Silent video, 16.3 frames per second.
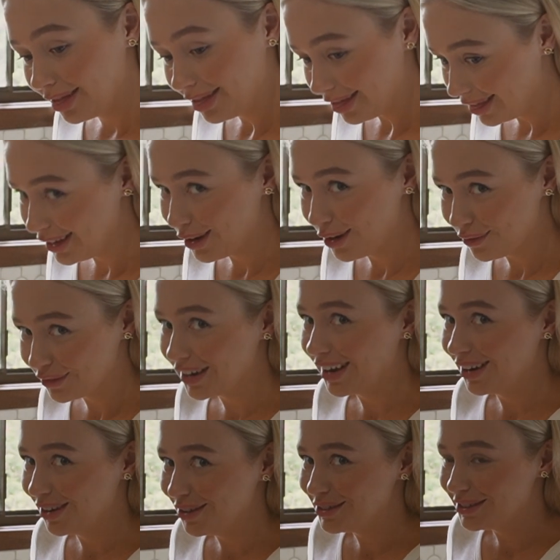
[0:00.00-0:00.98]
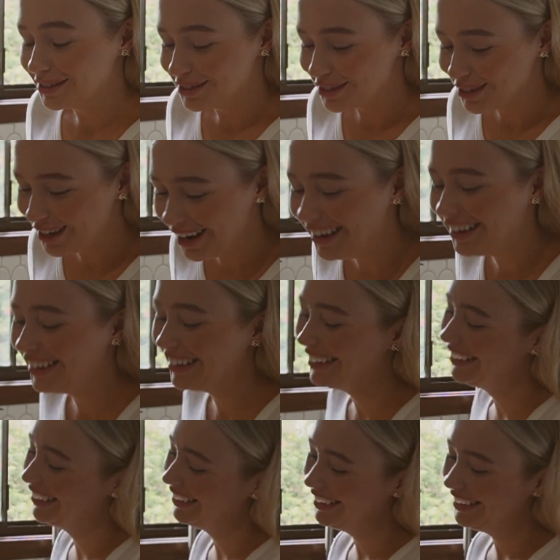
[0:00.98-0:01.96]
the overnight oats into.
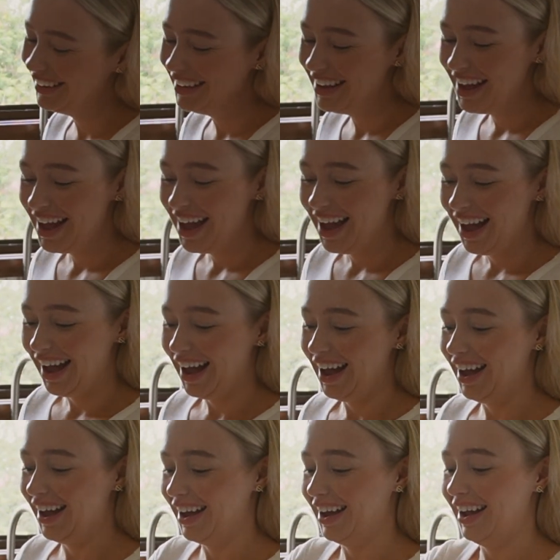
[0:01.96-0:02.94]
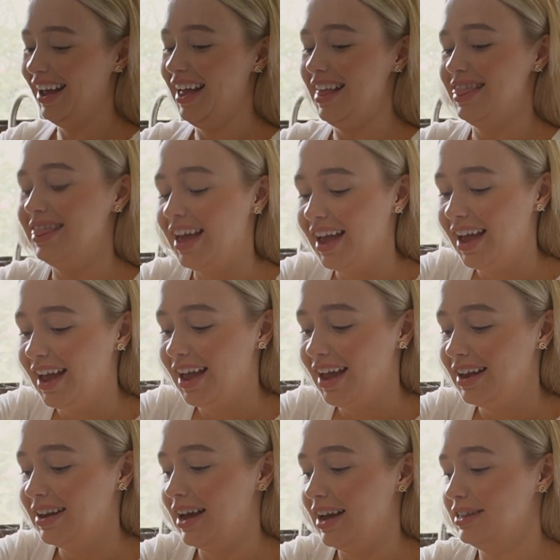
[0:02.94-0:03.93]
And
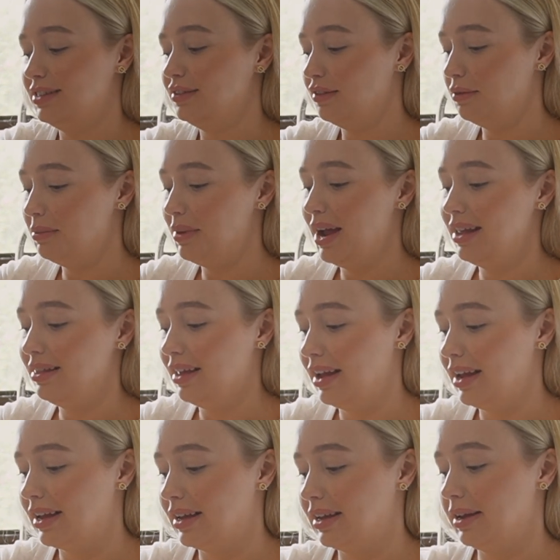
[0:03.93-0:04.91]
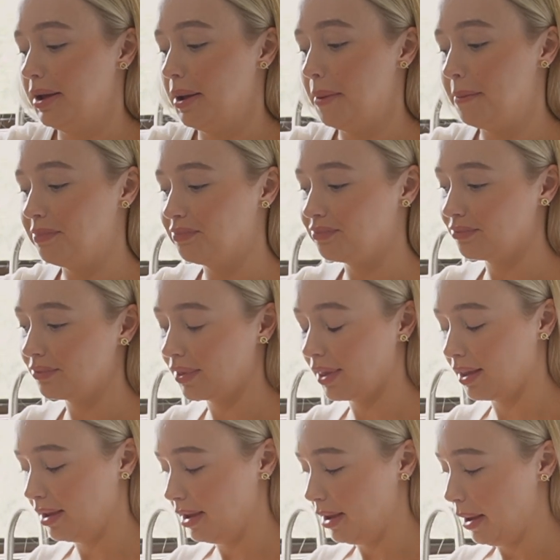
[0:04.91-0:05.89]
then as for my like
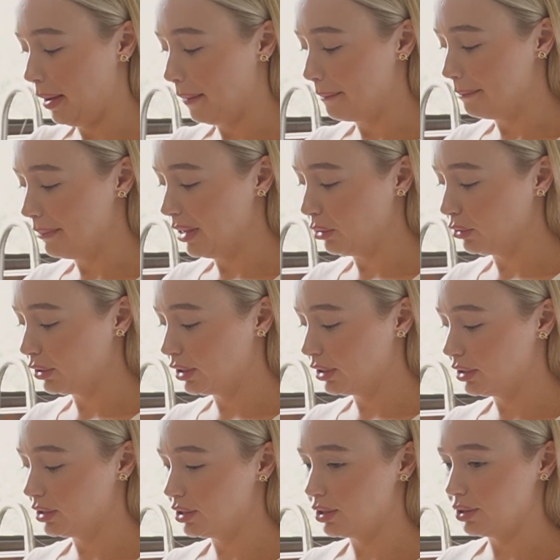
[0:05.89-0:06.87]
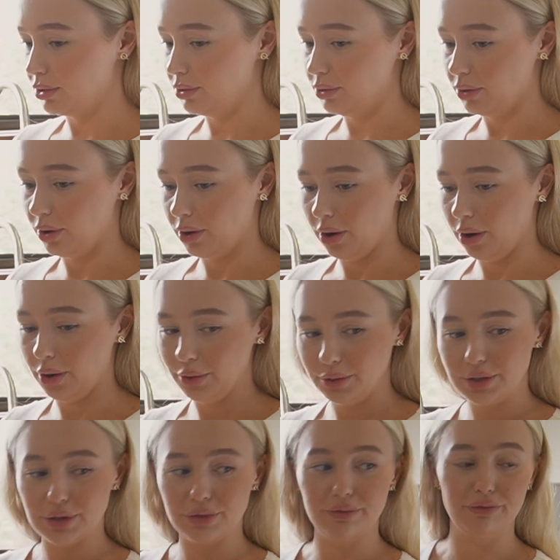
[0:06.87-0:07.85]
milk to
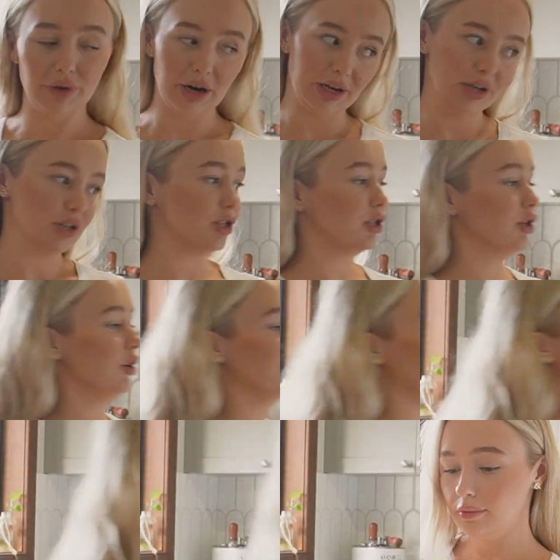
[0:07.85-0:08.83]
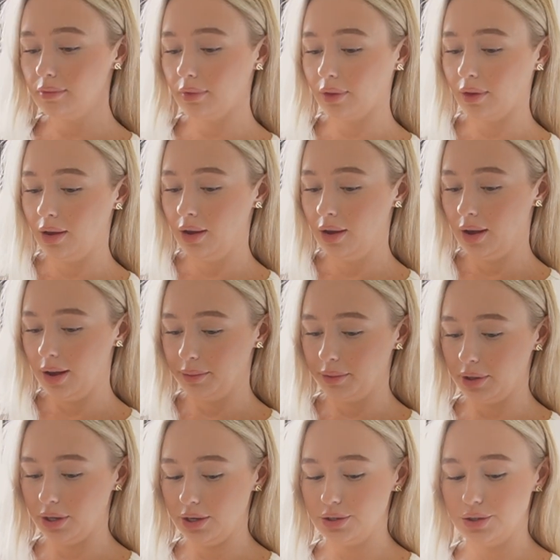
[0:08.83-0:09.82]
oat ratio, I'm
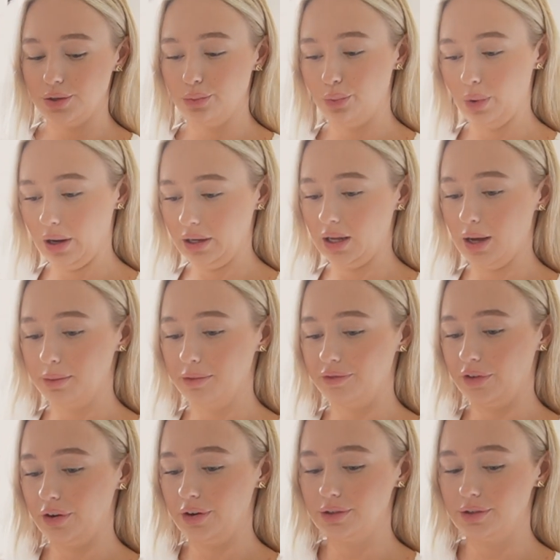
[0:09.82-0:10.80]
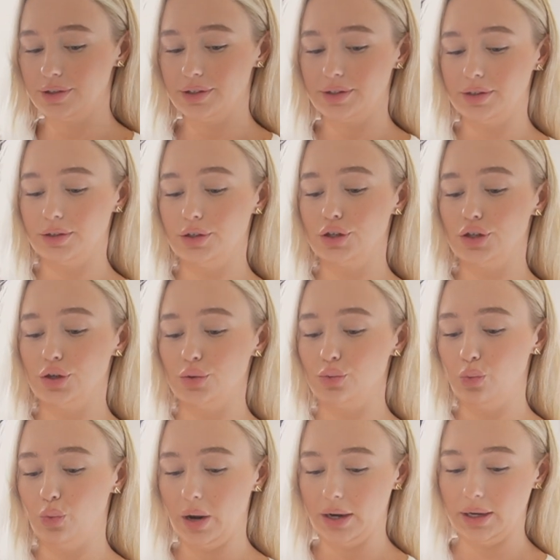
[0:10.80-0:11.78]
going to do 1 cup of oats to
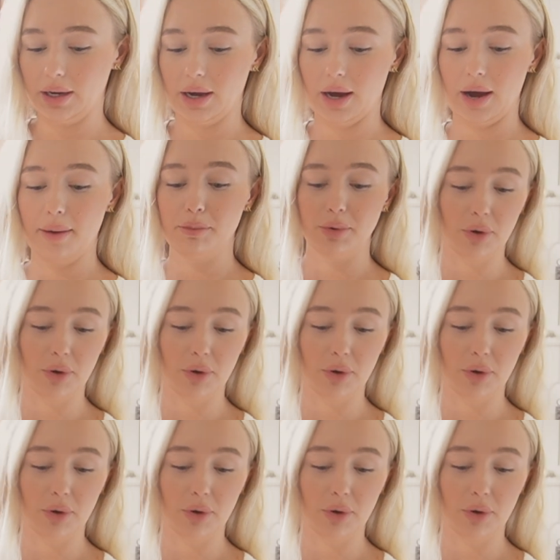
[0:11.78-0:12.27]
1 cup